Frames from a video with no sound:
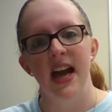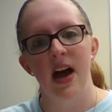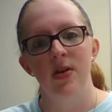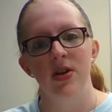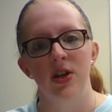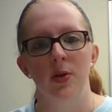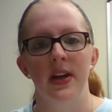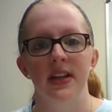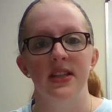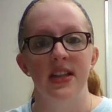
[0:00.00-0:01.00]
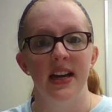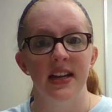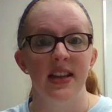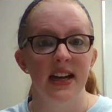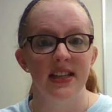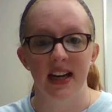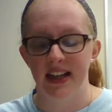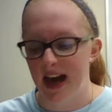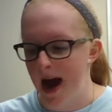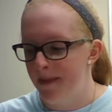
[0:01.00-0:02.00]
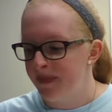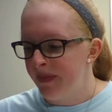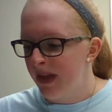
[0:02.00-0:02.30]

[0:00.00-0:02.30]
how they're doing and things like that.